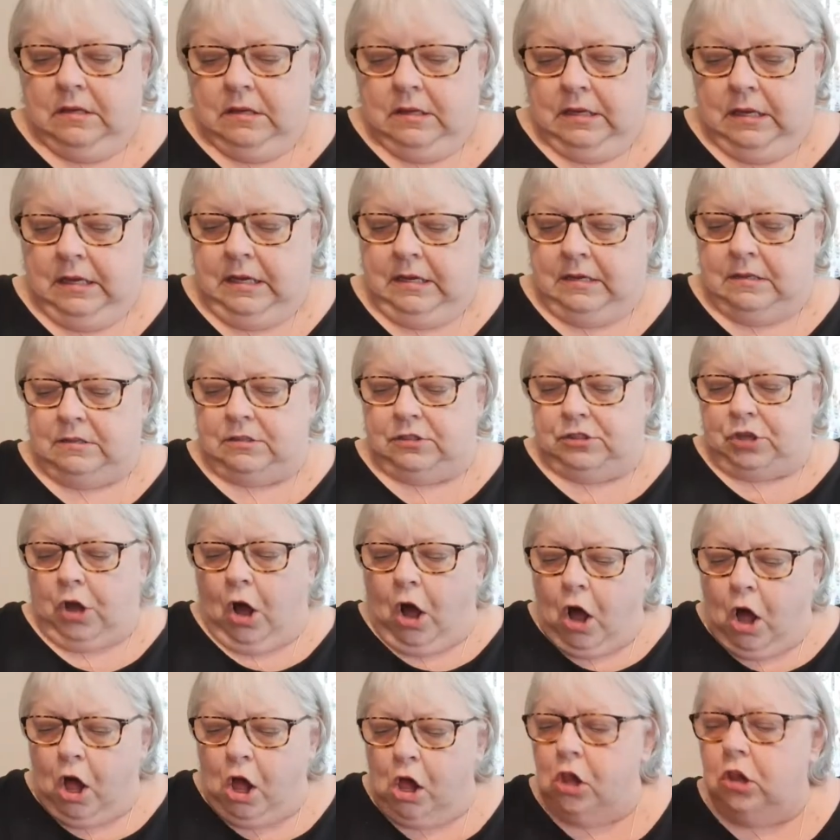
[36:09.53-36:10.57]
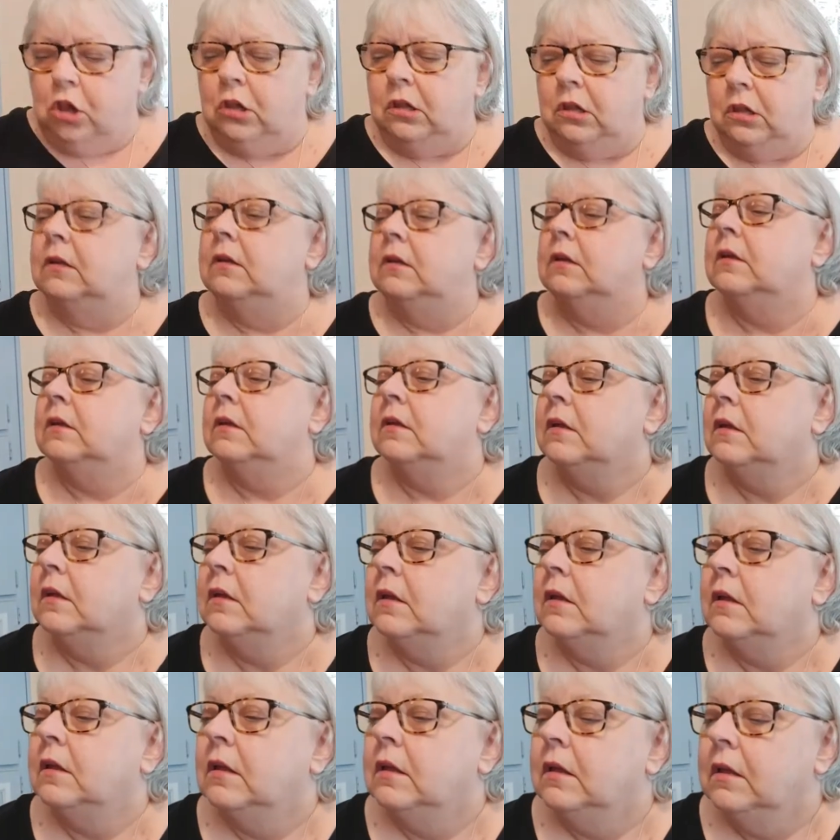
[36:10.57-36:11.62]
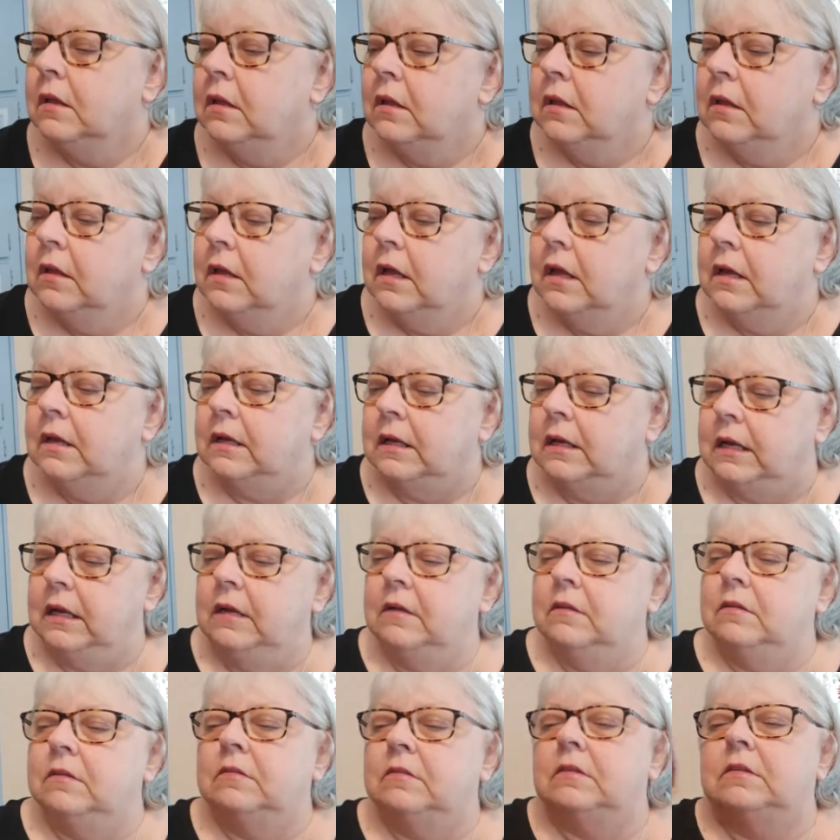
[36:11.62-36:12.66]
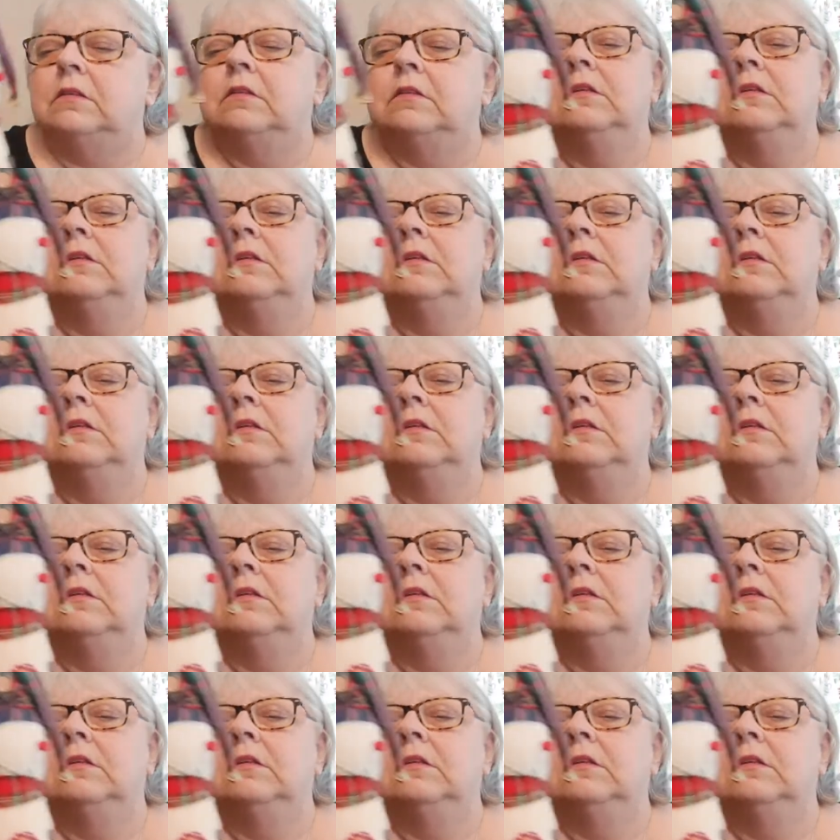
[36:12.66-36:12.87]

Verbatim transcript: He is tall. He is